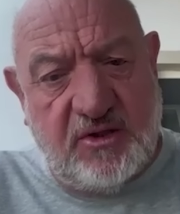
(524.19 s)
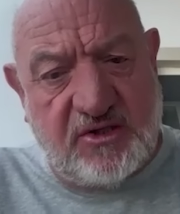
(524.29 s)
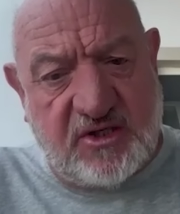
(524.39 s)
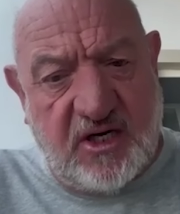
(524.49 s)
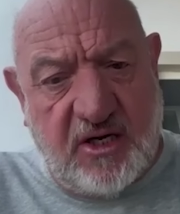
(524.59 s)
the
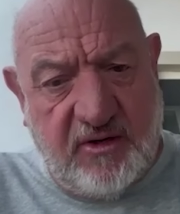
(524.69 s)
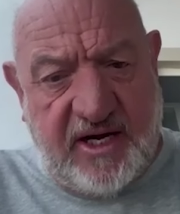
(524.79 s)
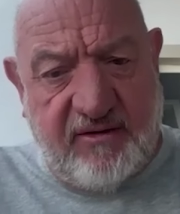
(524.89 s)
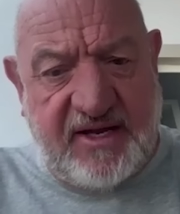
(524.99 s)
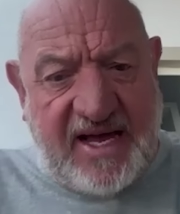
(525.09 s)
saloon
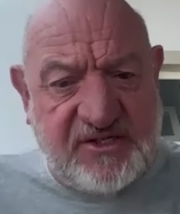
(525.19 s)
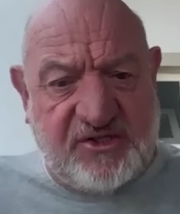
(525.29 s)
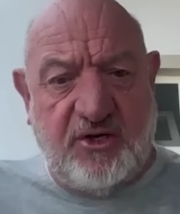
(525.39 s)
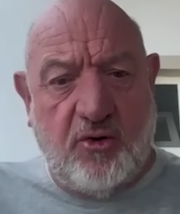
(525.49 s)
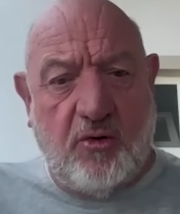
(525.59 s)
area. That's
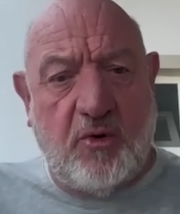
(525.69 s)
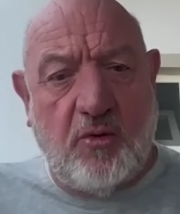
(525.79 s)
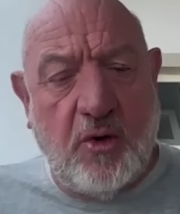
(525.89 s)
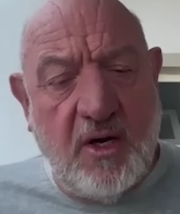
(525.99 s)
the normal.